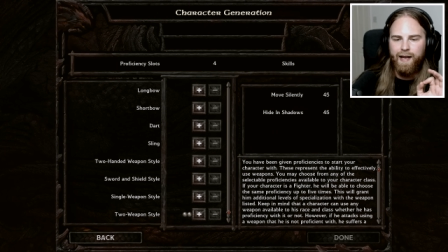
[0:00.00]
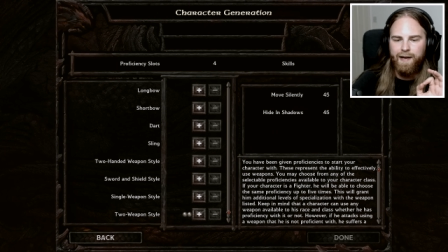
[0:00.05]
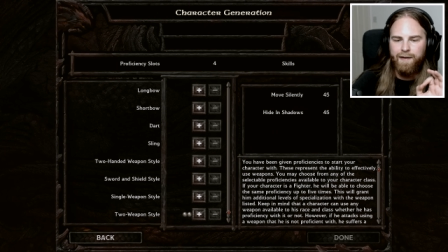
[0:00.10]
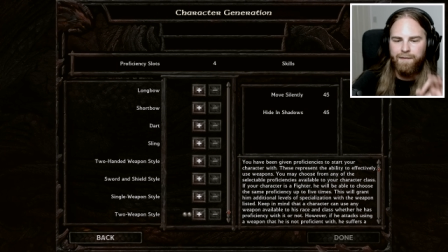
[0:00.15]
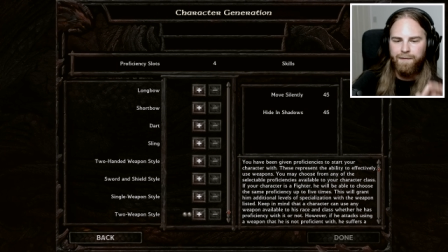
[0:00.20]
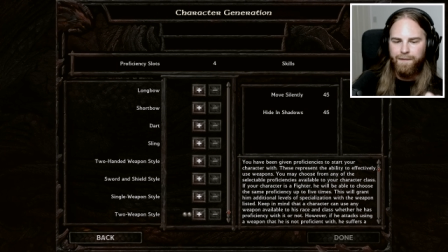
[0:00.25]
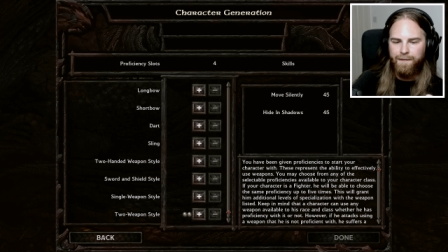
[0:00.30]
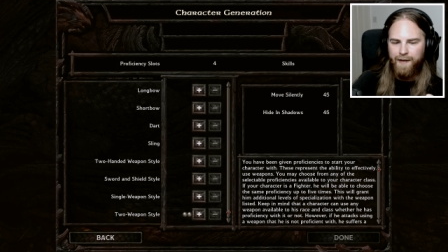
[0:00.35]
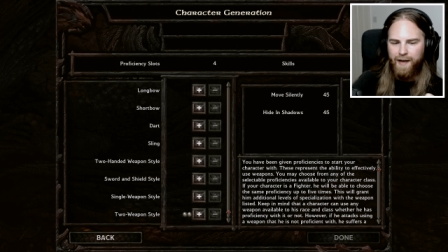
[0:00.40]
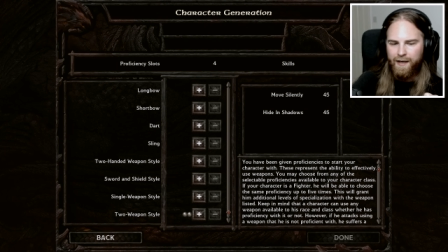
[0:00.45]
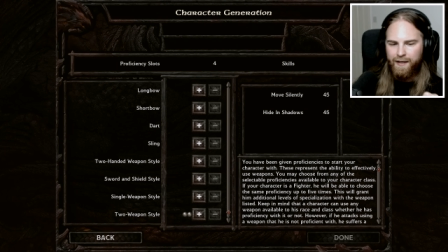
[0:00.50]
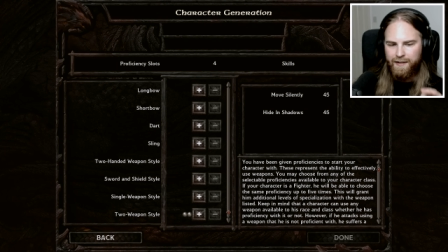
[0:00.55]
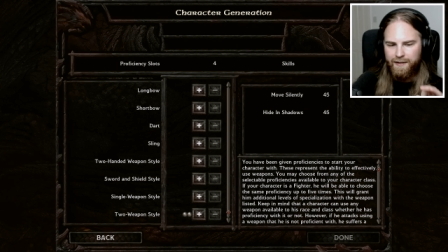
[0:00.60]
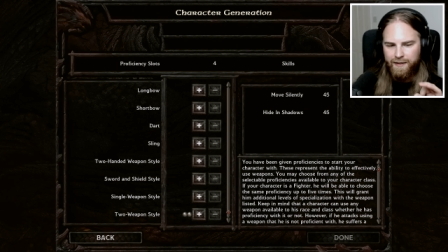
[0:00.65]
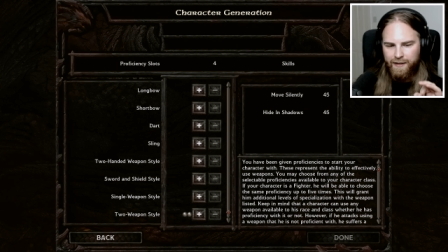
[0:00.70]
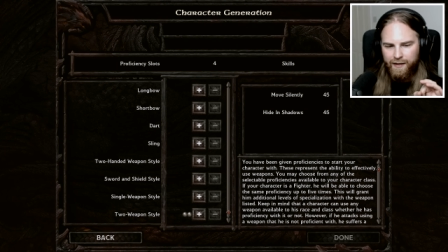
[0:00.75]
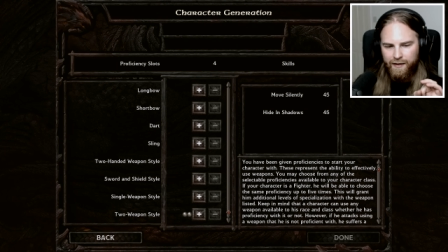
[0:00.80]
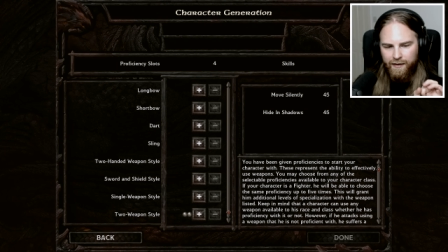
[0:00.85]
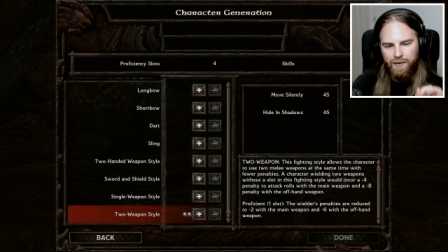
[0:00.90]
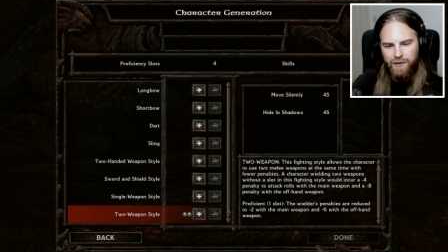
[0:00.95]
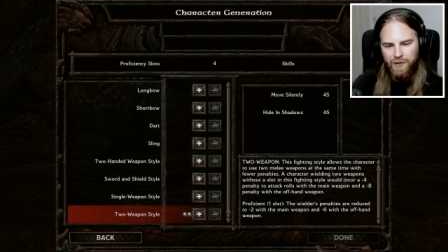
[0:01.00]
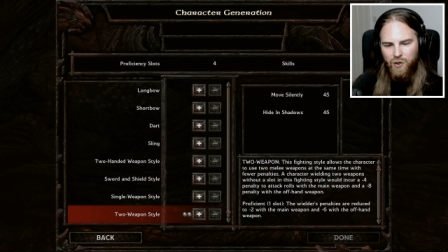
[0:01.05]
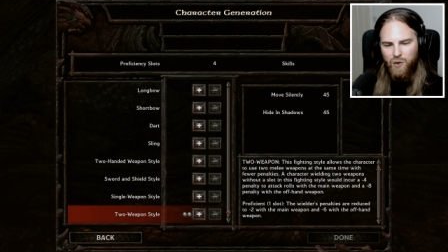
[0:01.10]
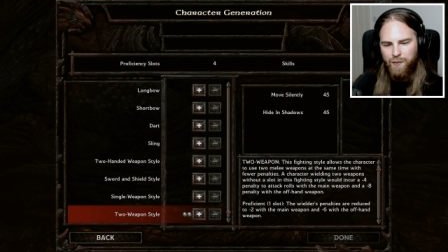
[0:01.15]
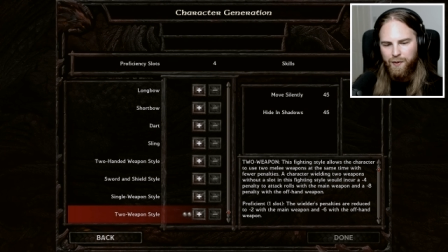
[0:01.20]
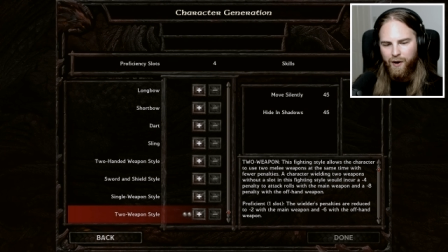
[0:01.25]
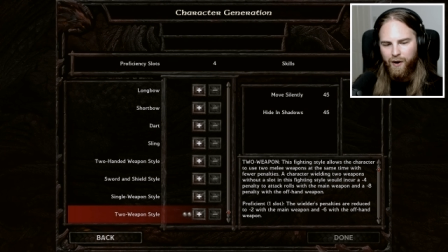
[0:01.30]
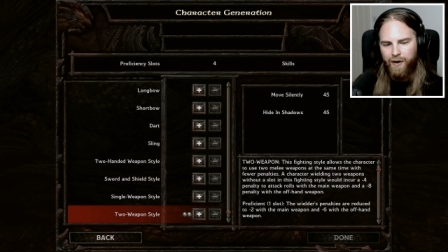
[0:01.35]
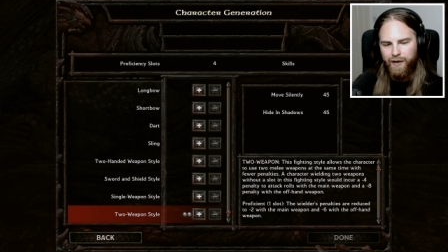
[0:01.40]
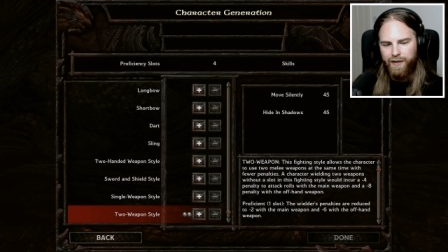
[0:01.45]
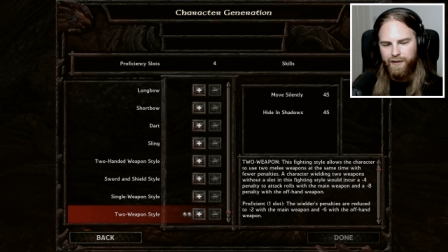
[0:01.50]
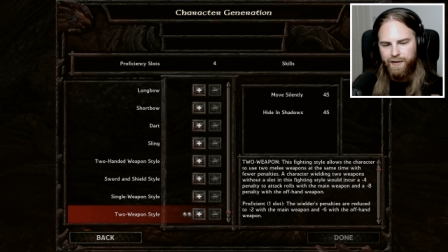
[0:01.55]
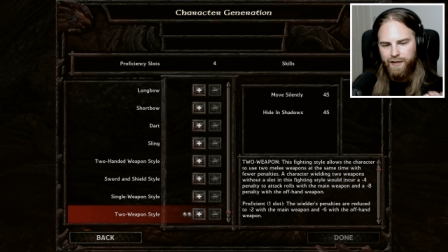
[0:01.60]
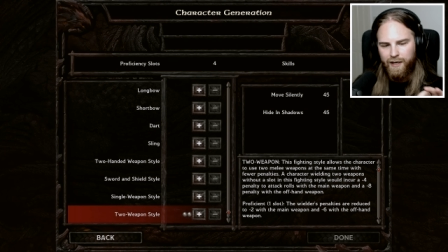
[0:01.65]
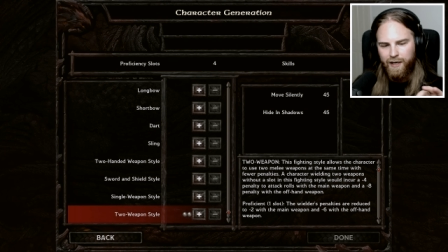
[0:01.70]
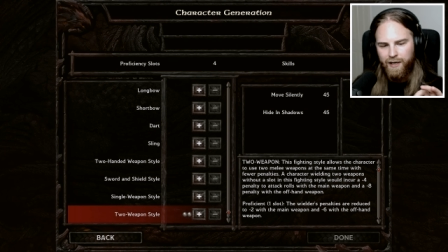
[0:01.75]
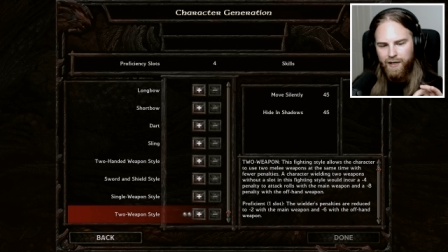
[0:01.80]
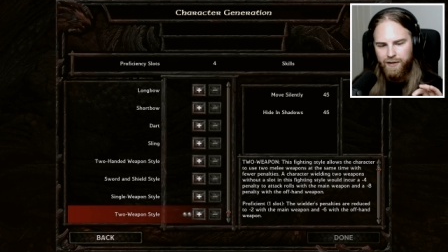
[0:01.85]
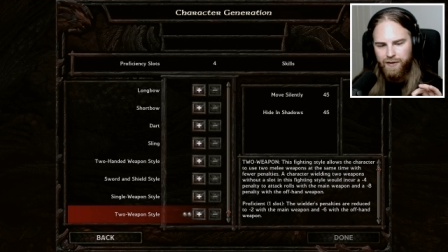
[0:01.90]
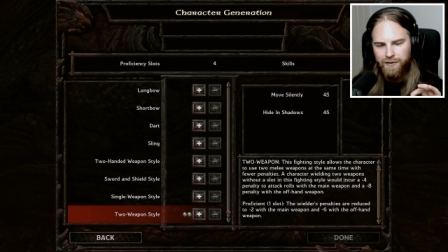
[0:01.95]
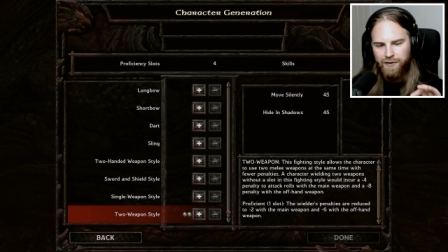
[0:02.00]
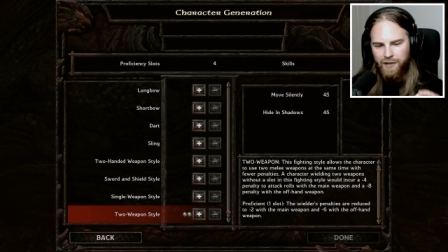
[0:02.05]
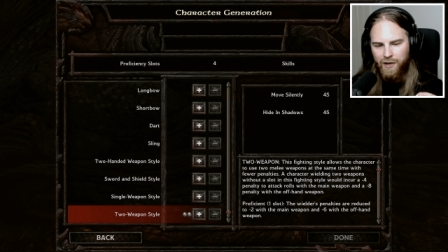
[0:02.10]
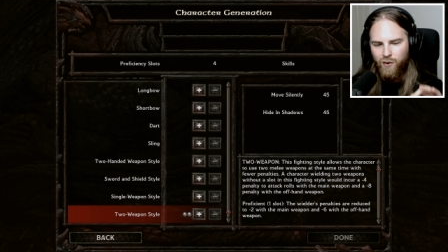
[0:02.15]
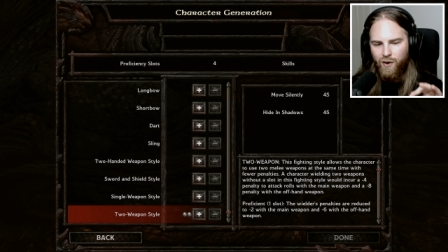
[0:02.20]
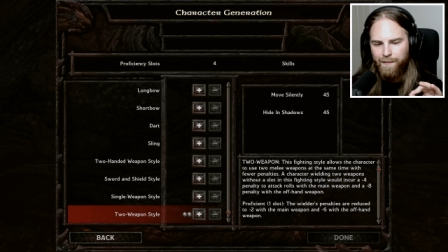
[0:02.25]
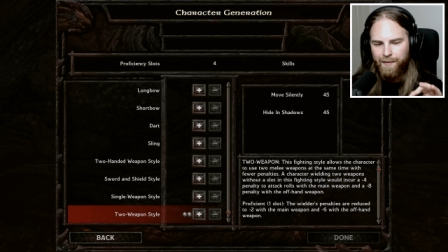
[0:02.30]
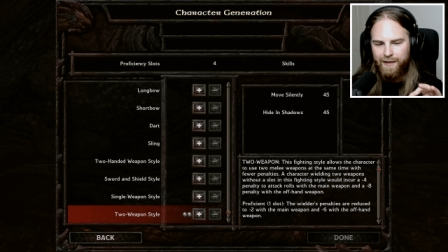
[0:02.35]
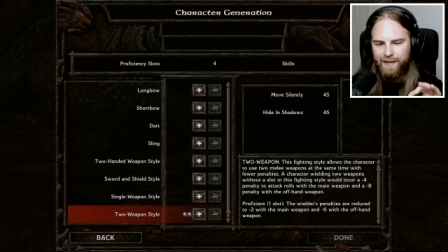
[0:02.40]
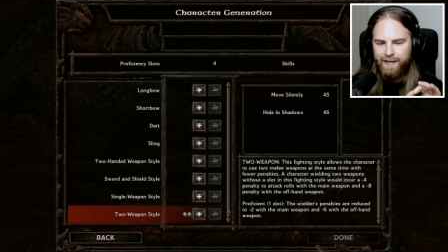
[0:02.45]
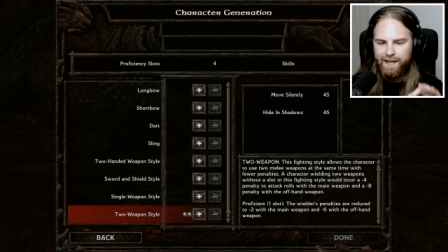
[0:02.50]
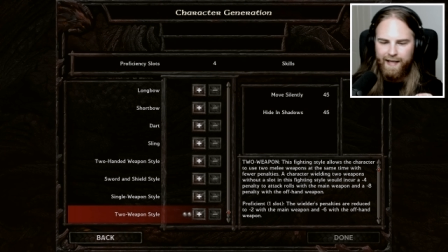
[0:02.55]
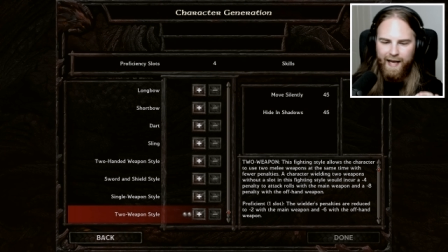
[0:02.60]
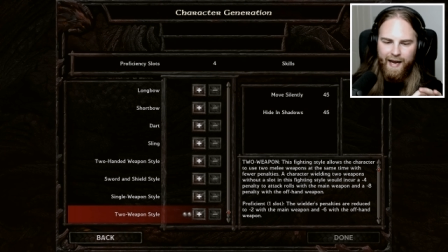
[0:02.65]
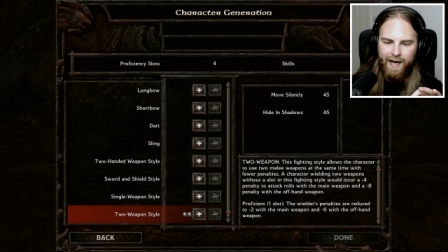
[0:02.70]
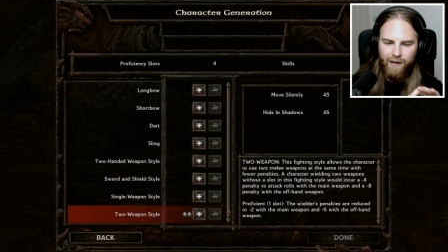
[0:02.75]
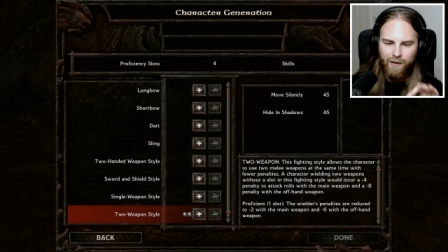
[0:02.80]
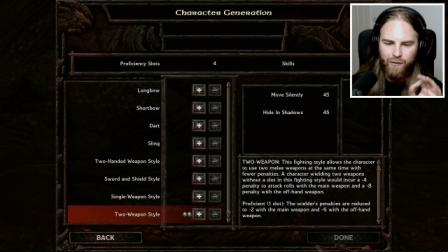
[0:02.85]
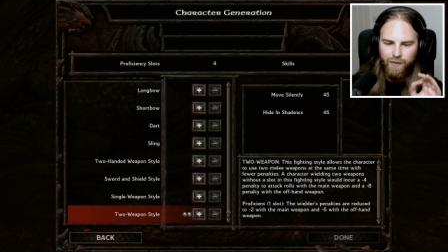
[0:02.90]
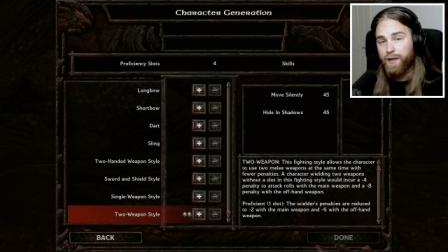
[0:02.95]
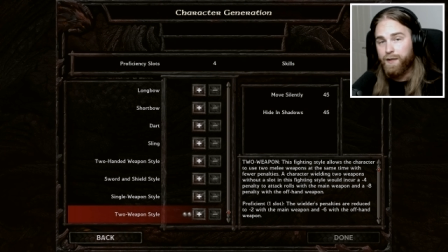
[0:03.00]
a fixed 2 points in 2-weapon style,